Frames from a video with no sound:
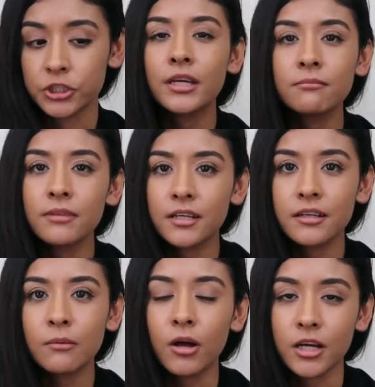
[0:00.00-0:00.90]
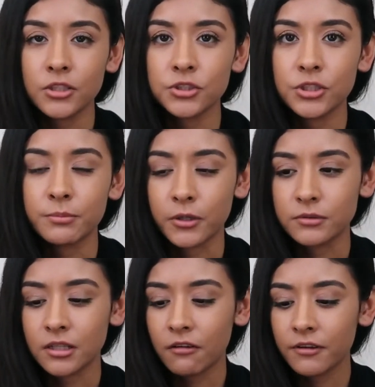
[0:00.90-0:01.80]
You can literally walk into your
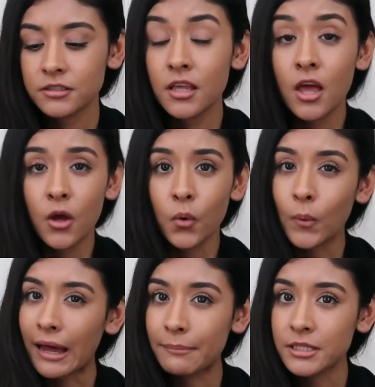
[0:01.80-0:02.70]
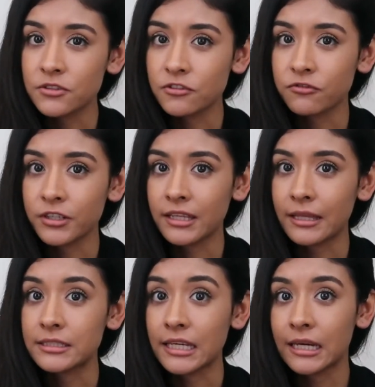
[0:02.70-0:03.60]
post office, grab these for free,
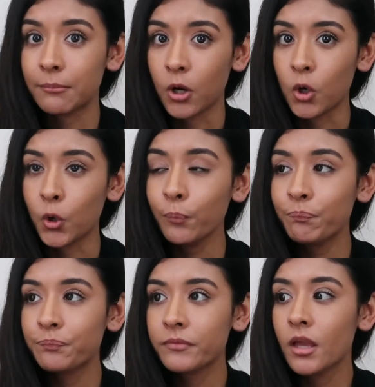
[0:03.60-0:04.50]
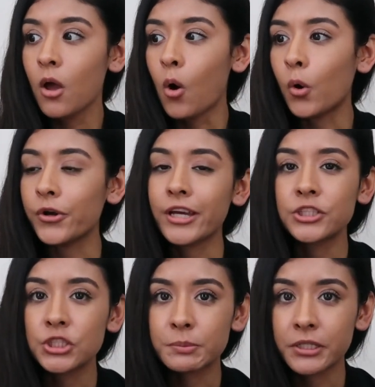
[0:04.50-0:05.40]
like take them home, or you can
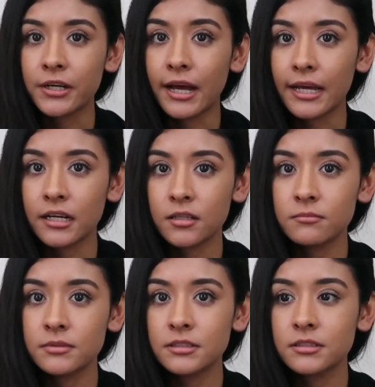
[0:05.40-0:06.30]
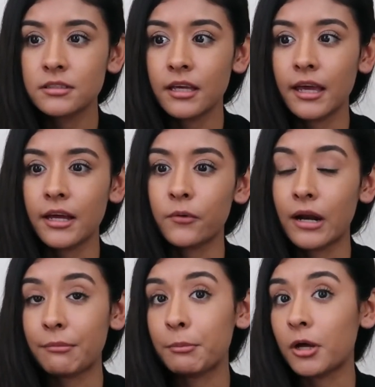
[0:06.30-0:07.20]
just bring your items and
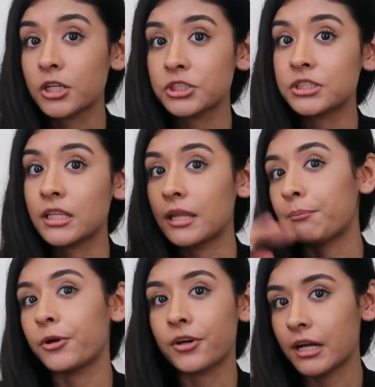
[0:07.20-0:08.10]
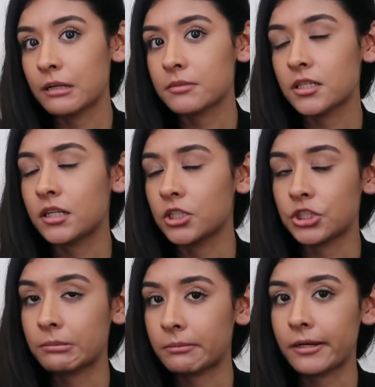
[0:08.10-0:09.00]
grab the boxes and like put your items there and then ship them